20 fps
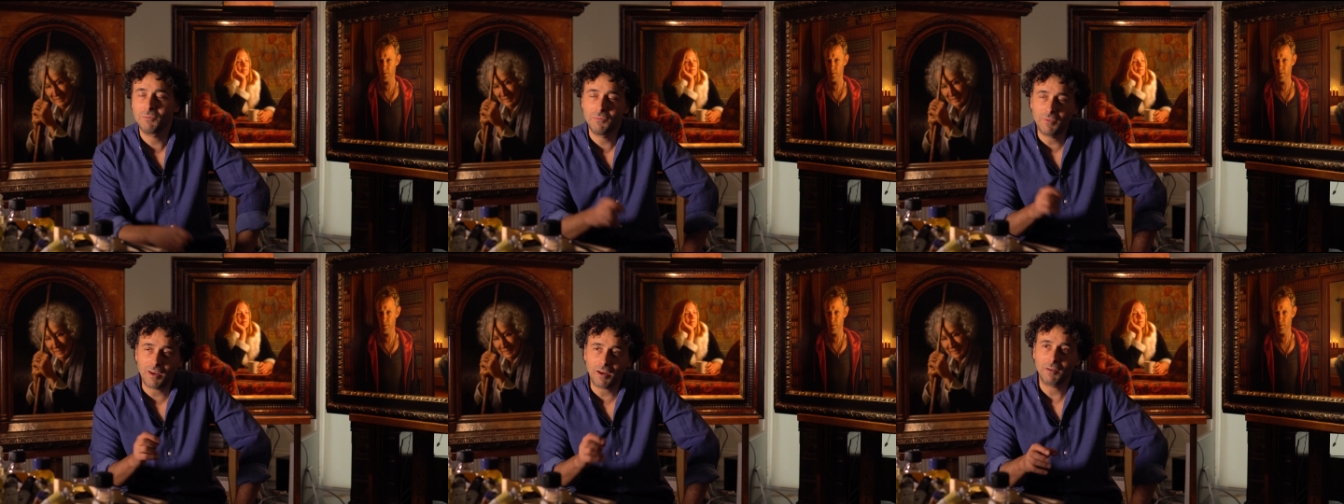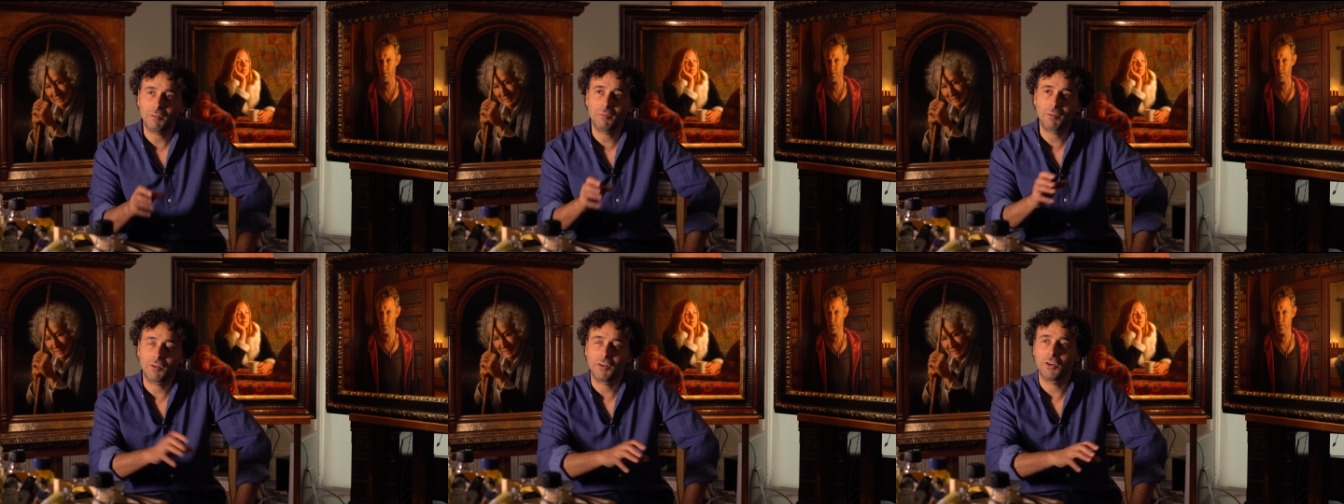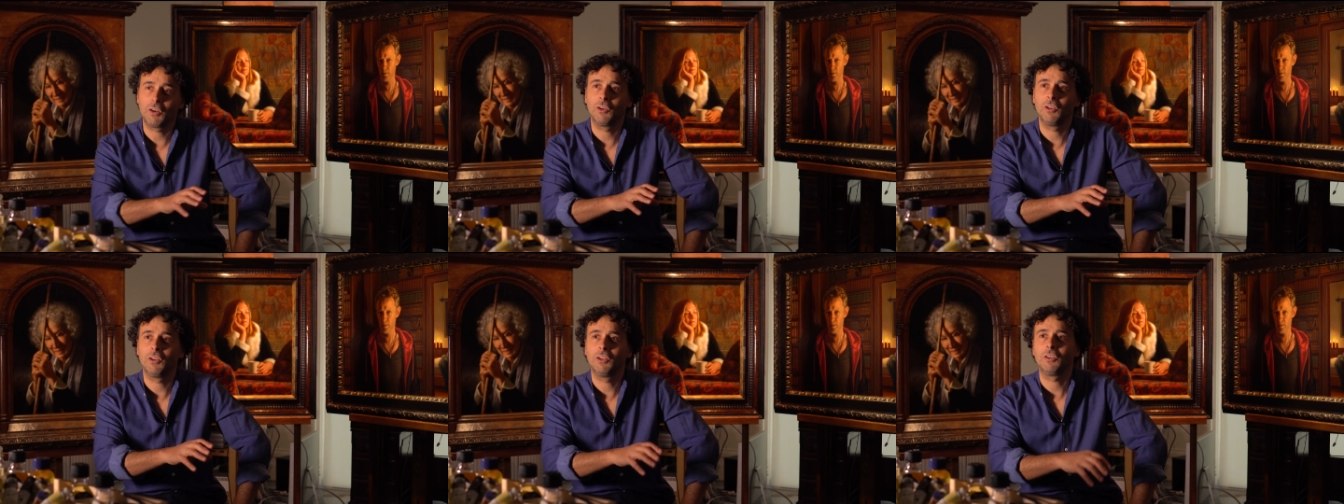very, very
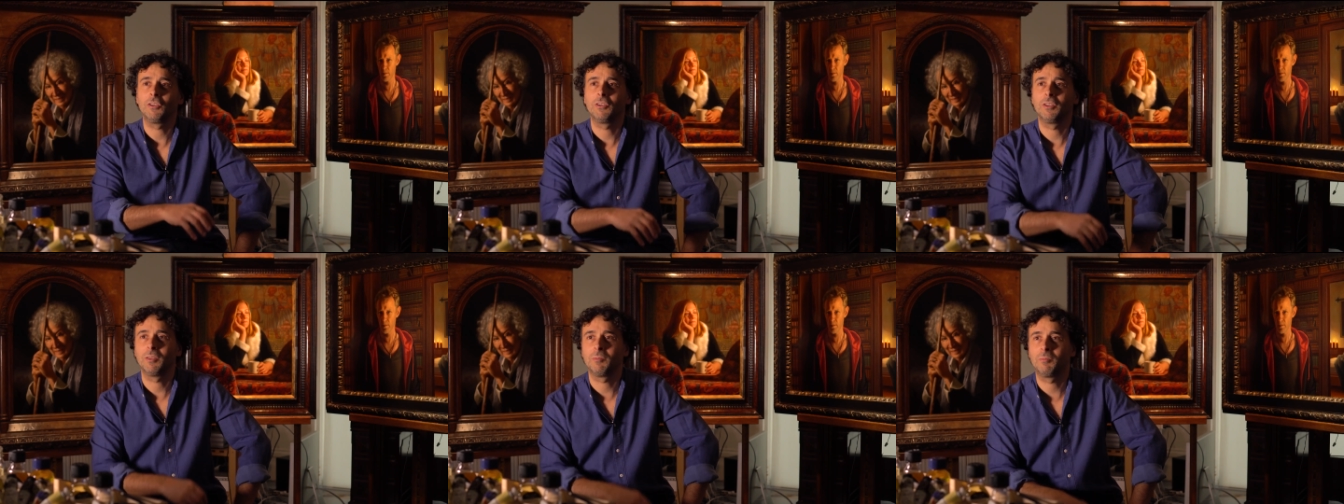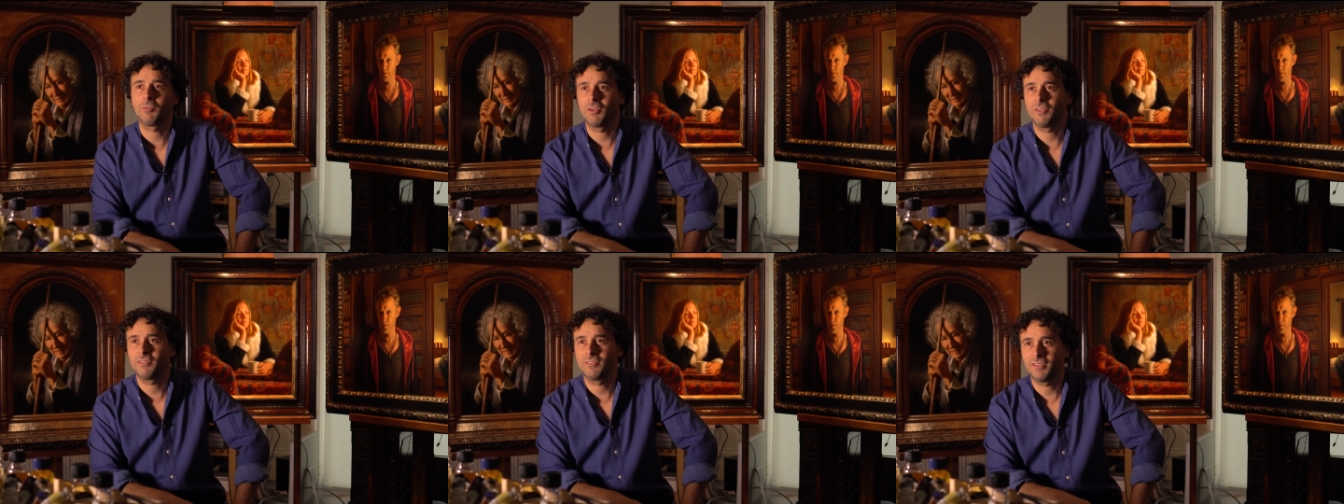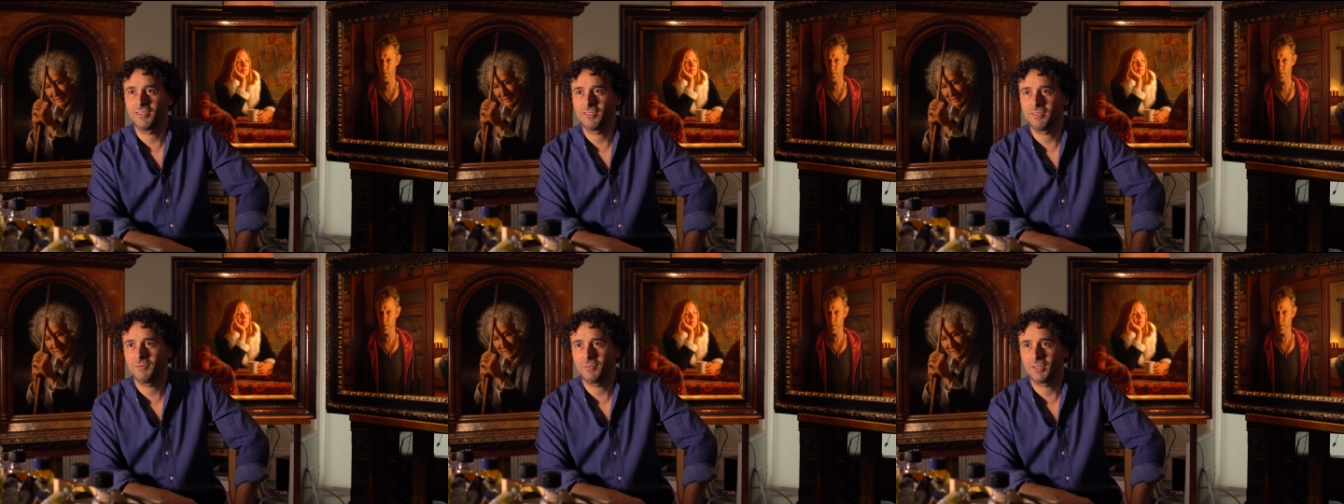early on in the
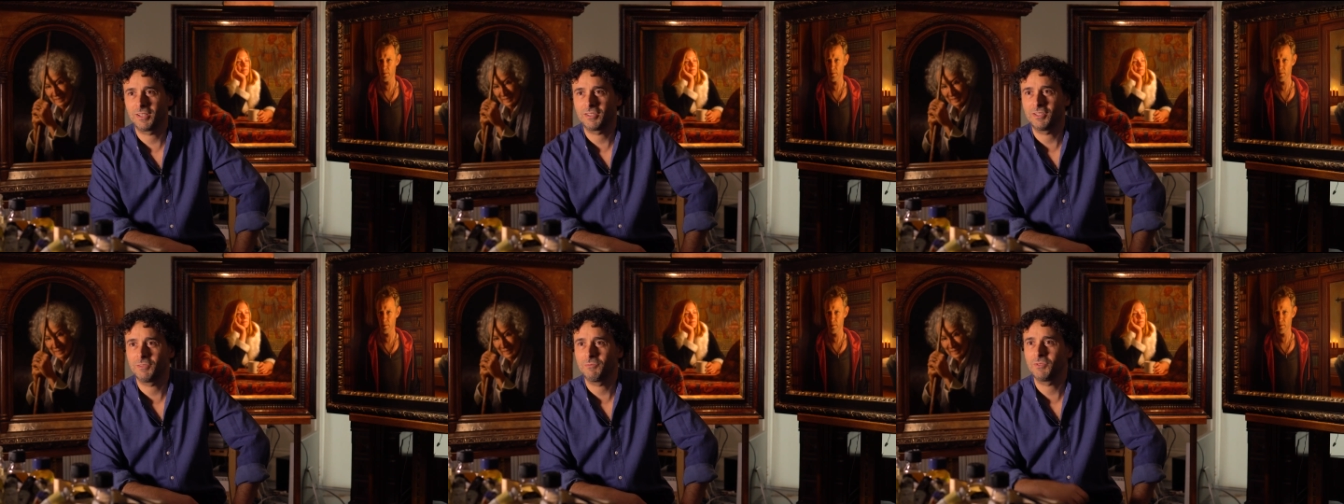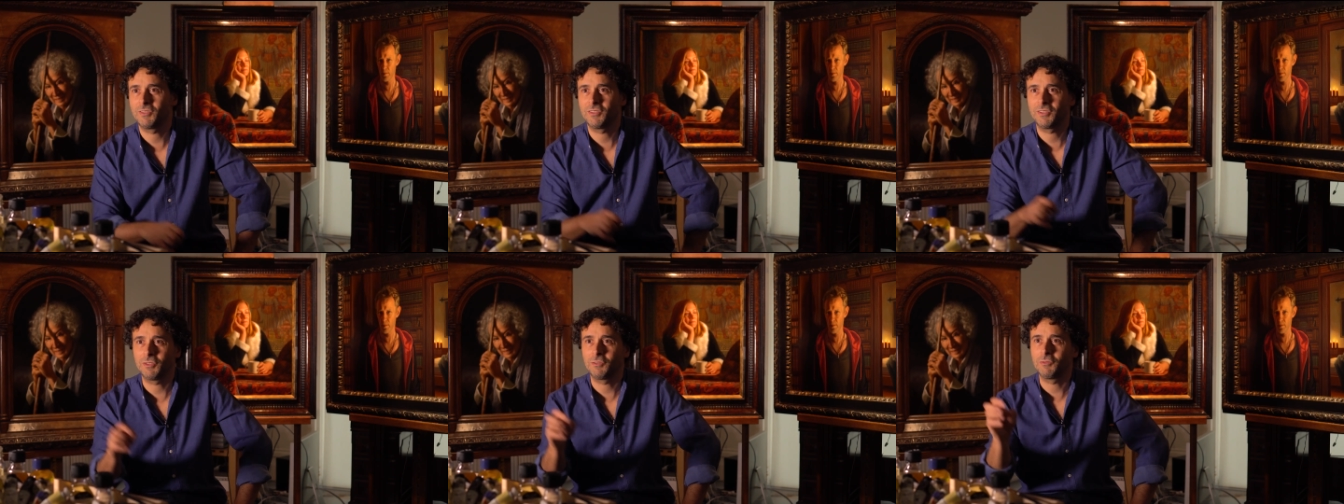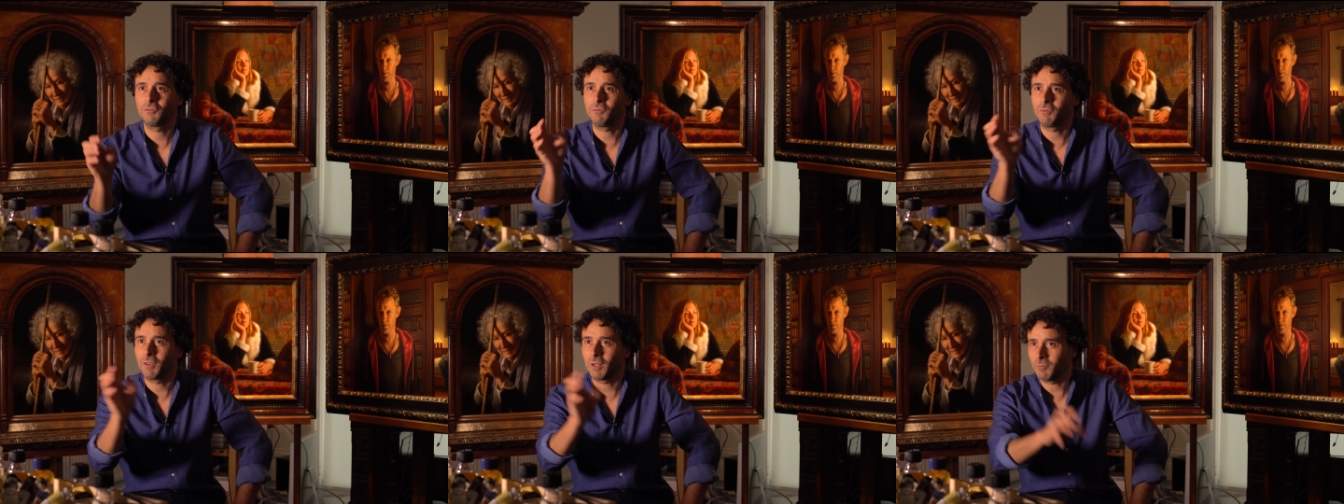process. In fact, she was still
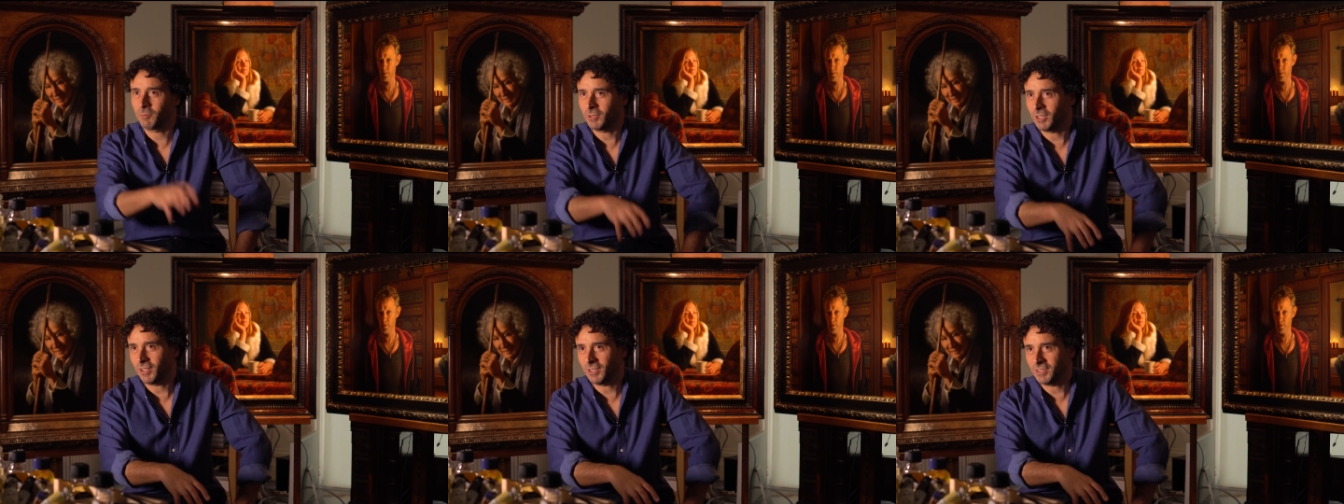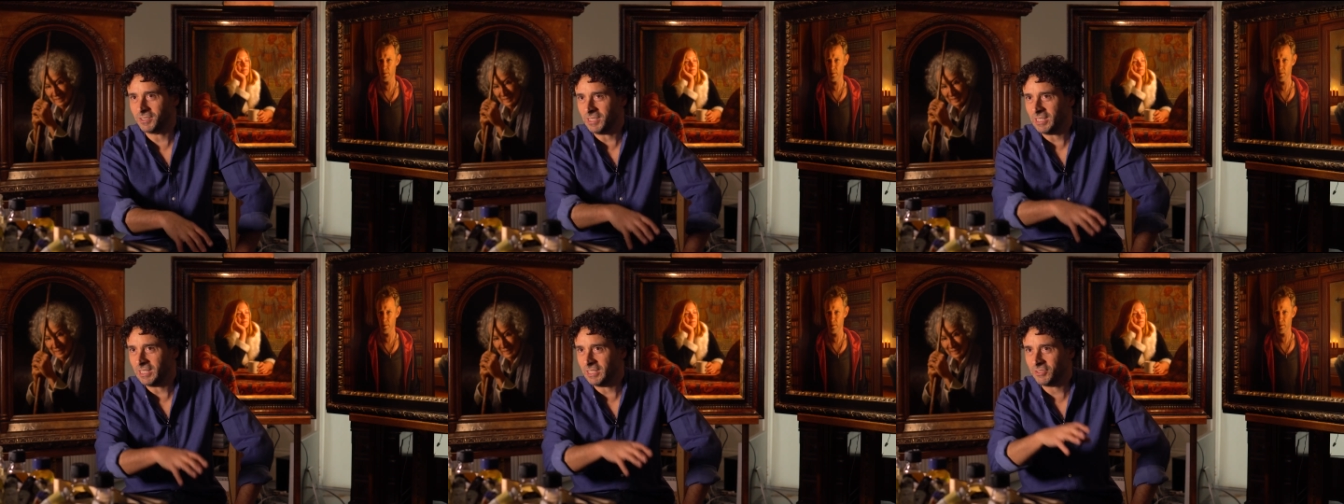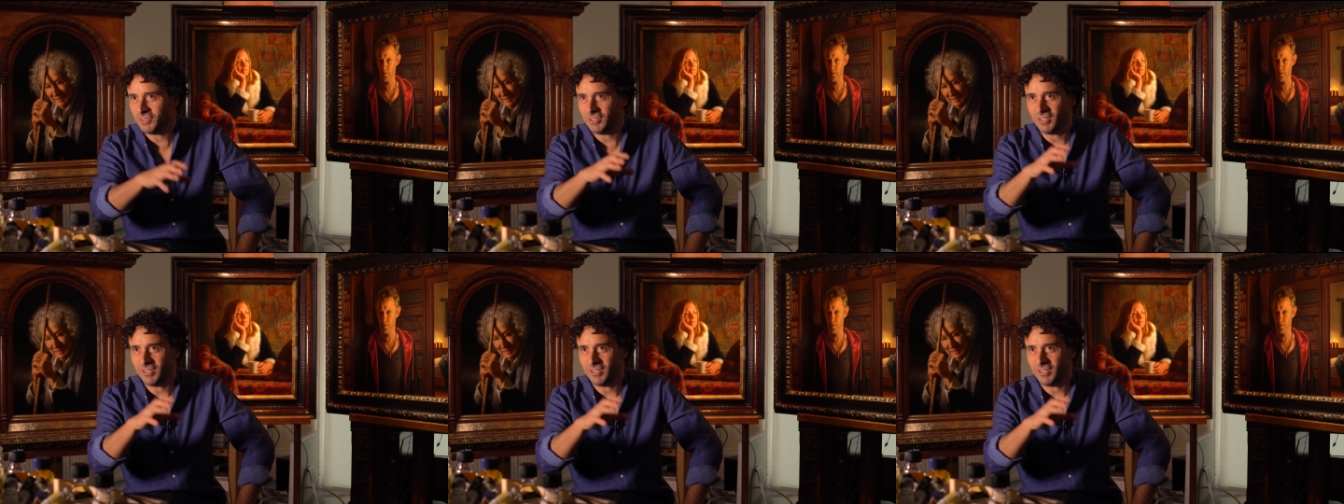developing ideas.